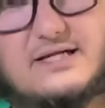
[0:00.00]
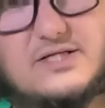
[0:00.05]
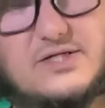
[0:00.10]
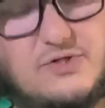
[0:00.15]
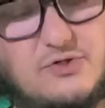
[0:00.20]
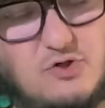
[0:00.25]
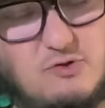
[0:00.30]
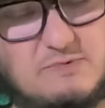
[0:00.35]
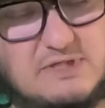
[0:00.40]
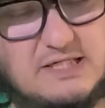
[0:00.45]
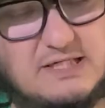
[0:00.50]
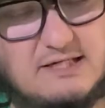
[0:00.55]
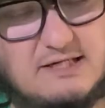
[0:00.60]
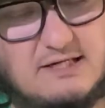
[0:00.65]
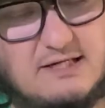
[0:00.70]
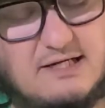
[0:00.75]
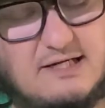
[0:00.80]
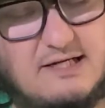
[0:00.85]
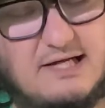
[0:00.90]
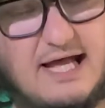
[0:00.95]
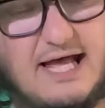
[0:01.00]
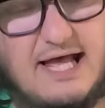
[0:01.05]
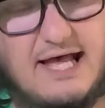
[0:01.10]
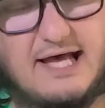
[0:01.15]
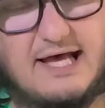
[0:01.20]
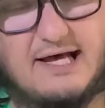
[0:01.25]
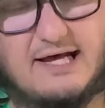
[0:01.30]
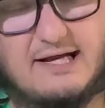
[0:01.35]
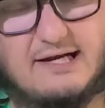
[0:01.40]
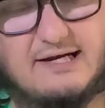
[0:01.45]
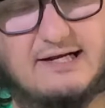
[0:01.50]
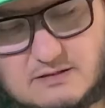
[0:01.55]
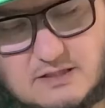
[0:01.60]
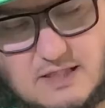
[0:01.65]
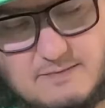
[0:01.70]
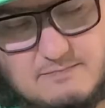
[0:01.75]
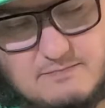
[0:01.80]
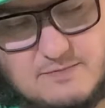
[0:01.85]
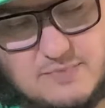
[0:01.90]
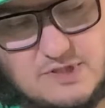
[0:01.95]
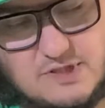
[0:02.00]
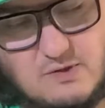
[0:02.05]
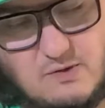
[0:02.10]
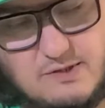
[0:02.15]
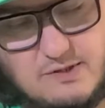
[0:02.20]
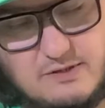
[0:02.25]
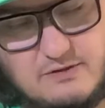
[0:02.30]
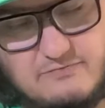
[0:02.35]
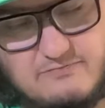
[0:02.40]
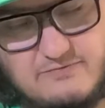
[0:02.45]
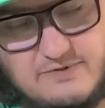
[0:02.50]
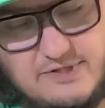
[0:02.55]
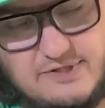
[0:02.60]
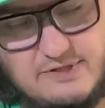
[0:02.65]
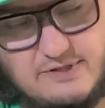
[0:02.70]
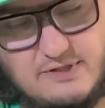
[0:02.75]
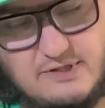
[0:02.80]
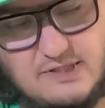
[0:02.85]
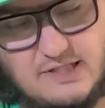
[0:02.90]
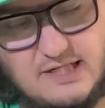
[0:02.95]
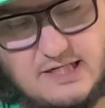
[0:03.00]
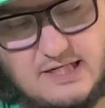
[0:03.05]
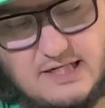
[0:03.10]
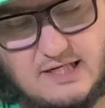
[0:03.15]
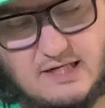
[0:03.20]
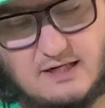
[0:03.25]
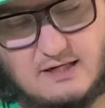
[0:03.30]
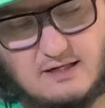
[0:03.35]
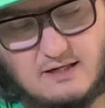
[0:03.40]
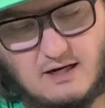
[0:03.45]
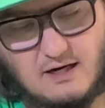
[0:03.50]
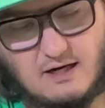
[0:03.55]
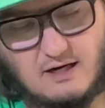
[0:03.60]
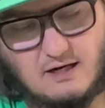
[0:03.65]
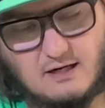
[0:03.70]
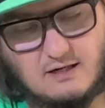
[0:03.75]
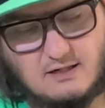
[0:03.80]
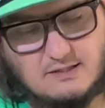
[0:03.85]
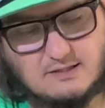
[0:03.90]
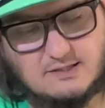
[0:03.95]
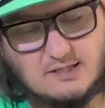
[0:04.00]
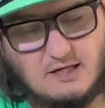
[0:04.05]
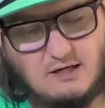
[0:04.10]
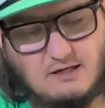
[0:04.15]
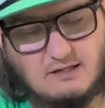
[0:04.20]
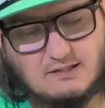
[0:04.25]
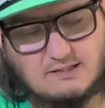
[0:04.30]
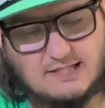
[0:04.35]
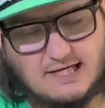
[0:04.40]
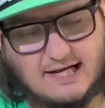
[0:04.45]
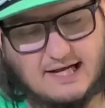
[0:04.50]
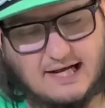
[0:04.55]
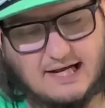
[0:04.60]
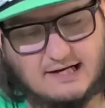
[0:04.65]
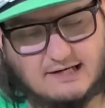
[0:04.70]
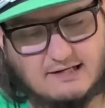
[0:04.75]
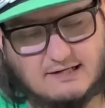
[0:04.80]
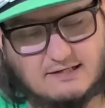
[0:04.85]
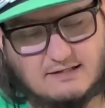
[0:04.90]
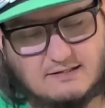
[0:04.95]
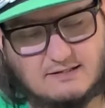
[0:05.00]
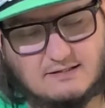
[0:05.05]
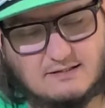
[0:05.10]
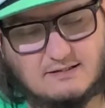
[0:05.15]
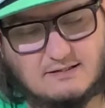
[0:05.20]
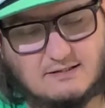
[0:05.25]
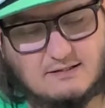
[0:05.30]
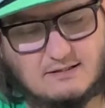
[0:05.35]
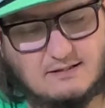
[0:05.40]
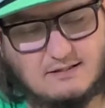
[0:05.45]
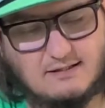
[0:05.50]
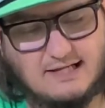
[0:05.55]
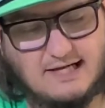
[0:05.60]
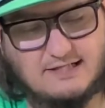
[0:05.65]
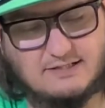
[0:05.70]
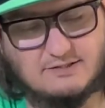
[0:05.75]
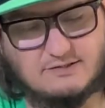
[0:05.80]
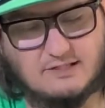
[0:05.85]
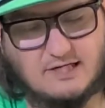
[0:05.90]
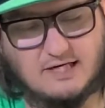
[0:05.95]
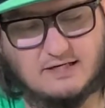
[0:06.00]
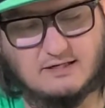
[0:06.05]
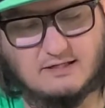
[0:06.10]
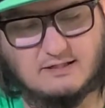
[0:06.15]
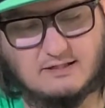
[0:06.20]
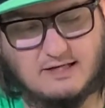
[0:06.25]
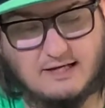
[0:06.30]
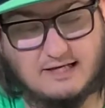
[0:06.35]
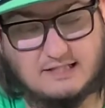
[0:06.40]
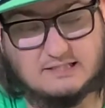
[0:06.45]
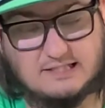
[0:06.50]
tube and some sort of little dog tag, Lasernut. It's